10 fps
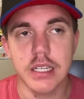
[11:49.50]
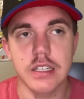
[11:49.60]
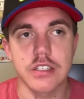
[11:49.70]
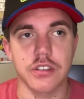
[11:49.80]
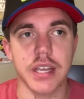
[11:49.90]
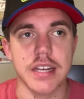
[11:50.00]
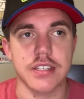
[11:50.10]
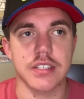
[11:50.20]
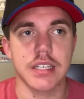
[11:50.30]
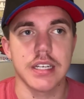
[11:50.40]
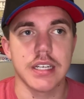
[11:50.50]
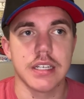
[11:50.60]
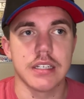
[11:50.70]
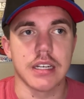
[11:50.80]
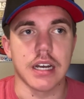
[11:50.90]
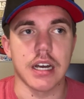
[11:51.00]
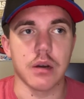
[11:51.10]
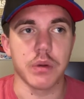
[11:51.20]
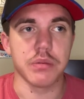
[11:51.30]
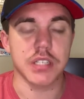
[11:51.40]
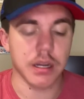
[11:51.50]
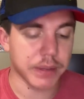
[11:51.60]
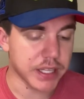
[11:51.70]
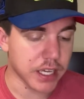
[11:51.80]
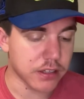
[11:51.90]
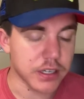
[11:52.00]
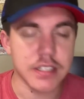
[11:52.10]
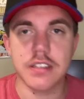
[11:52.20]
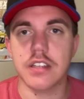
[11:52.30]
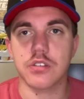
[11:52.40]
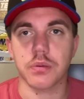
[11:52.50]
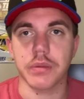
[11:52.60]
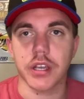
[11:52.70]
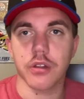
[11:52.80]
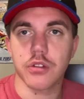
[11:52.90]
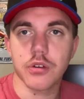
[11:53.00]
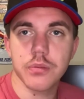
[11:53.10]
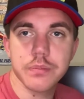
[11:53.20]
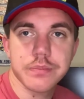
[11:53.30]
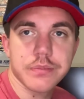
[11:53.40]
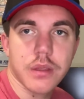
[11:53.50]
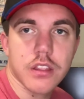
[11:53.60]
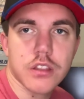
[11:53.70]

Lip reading: So yes, we will talk about the other incidents when we go through the